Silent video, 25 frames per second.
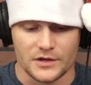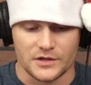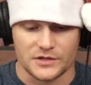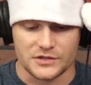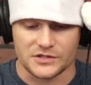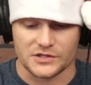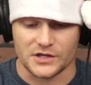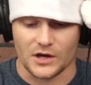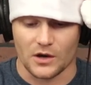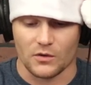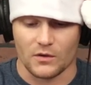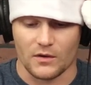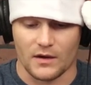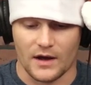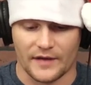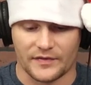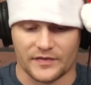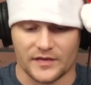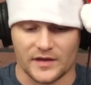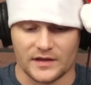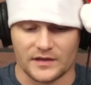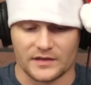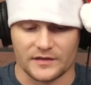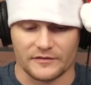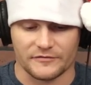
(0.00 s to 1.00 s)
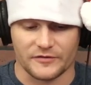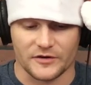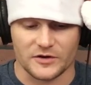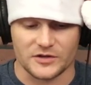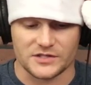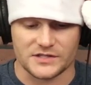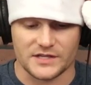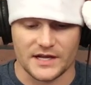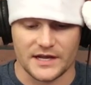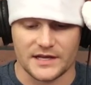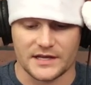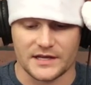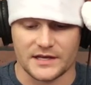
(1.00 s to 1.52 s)
So I think the
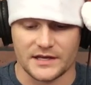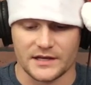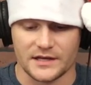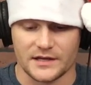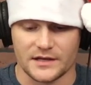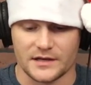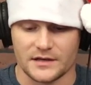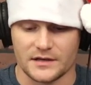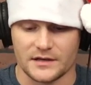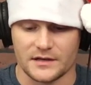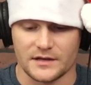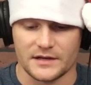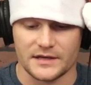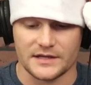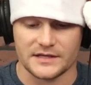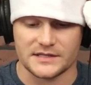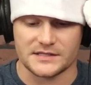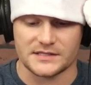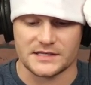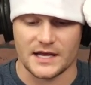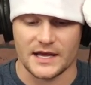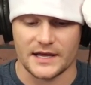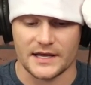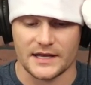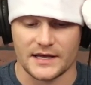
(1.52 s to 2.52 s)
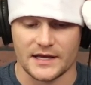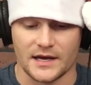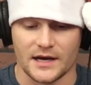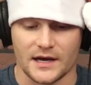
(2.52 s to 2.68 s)
first aid kit is a,